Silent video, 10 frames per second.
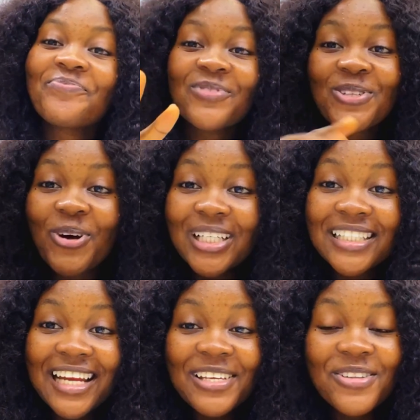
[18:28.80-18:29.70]

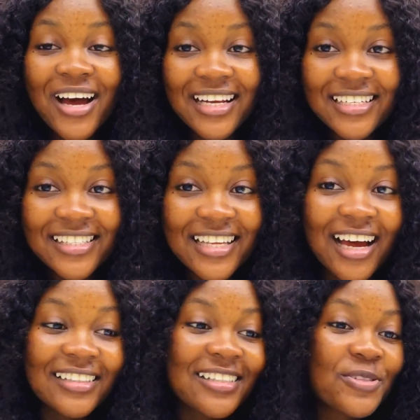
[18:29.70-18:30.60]
So next on our list,
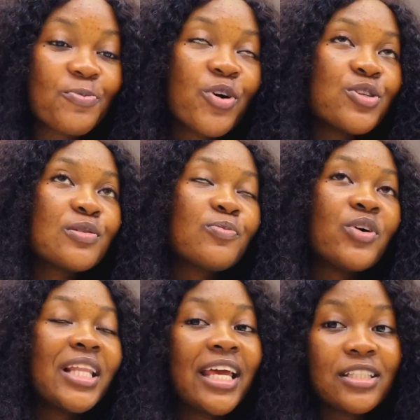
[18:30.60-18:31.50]
and this one is
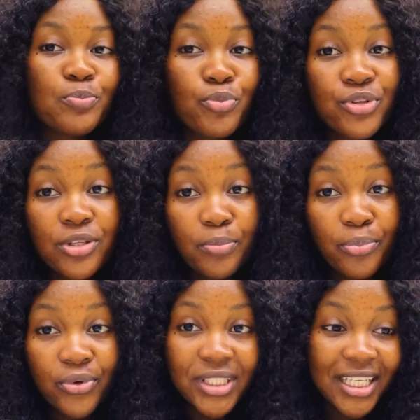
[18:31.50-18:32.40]
more like the most
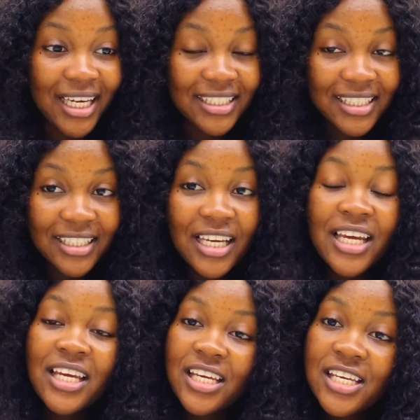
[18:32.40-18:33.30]
important,
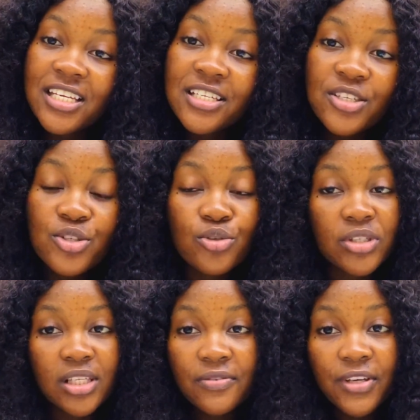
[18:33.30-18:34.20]
is your
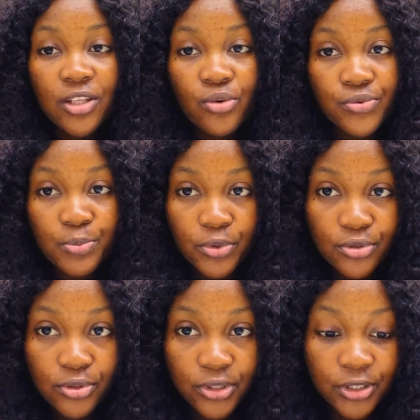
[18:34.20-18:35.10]
certificate of
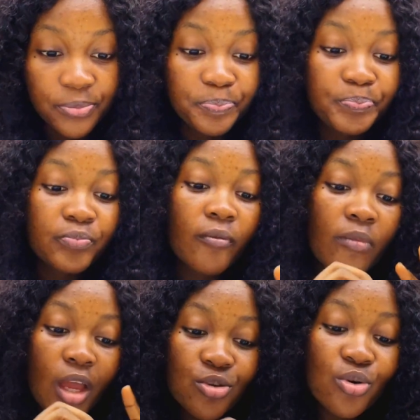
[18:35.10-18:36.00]
sponsorship.
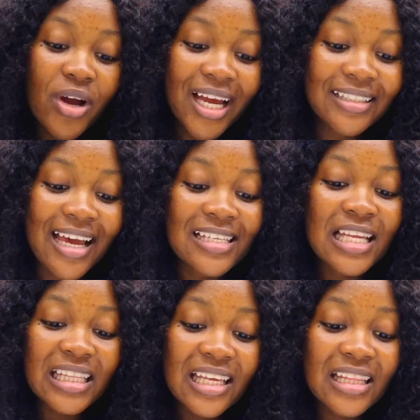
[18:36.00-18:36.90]
So guys, there are
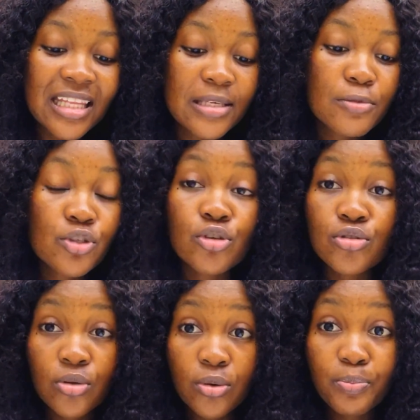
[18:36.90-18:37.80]
certain things your
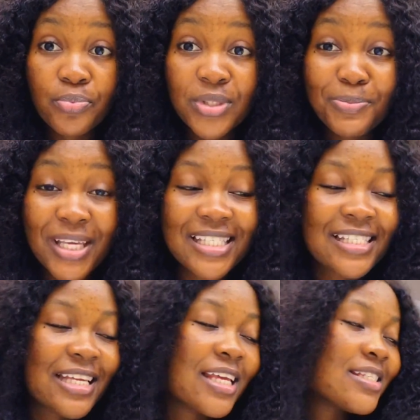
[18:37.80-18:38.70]

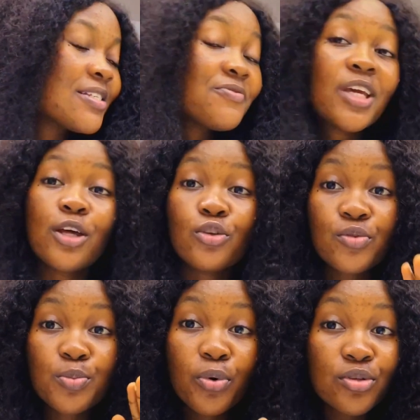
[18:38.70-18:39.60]
certificate
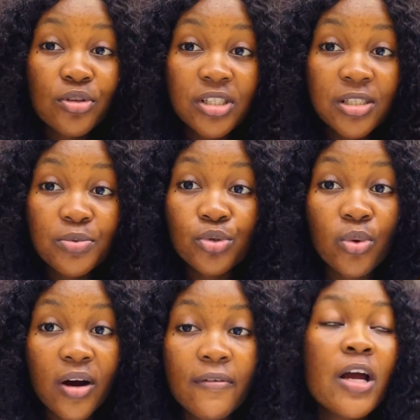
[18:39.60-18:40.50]
of sponsorship should
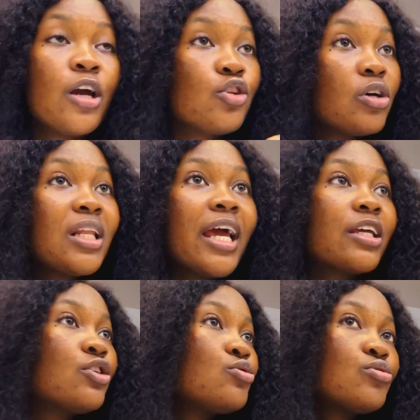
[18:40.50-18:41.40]
have. Not
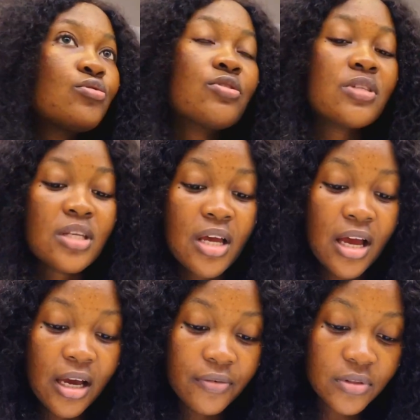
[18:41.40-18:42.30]
like you should just
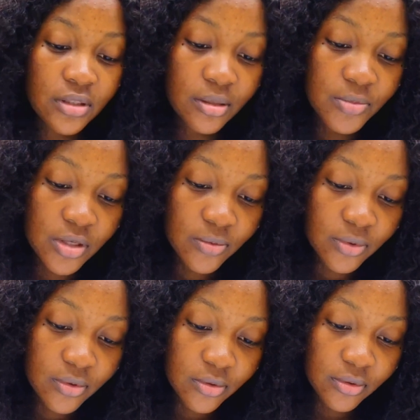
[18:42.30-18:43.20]
have it. Let me say
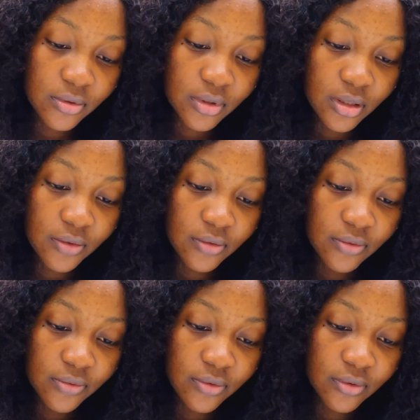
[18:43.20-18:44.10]
1, 2, 3,
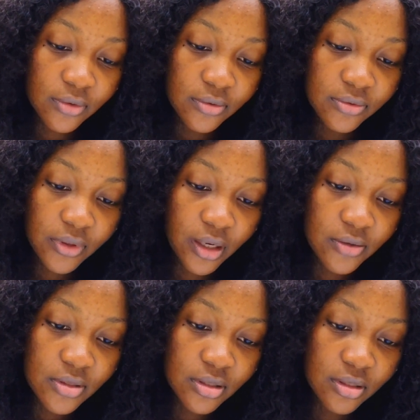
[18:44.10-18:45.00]
4,
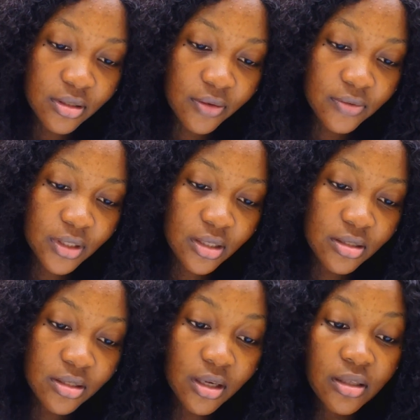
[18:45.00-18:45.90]
5, 6, 7,
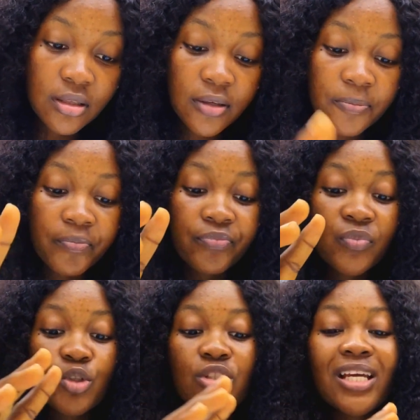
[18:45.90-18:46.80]
8, 9, 10.
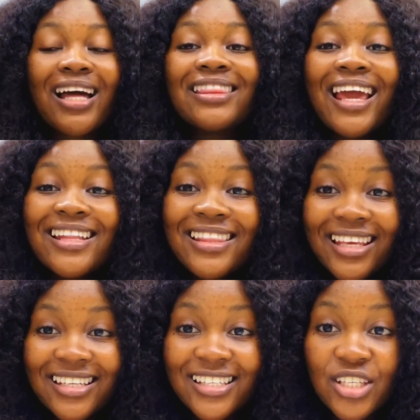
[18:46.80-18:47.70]
So there are 10
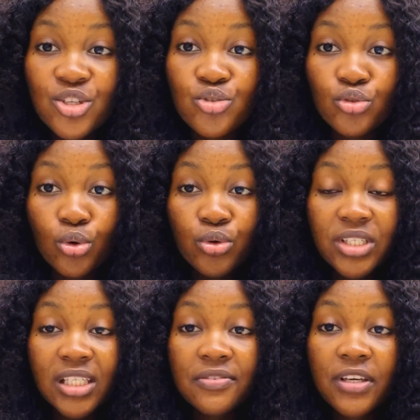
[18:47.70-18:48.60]
things your
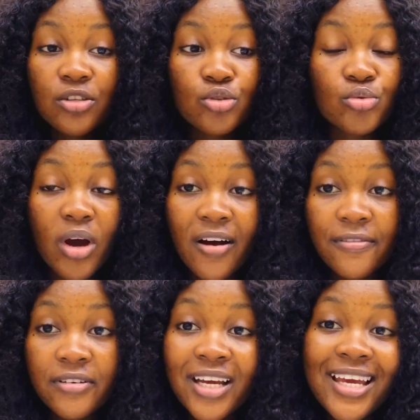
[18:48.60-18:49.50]
certificate should
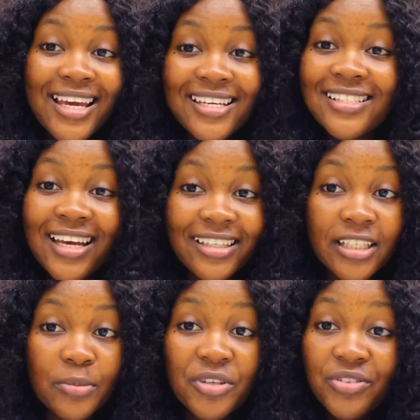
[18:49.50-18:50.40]
have inside
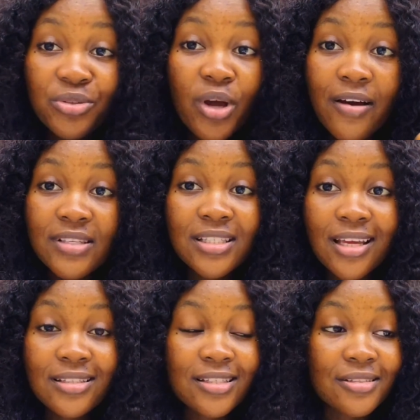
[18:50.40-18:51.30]
them. If they don't have these 10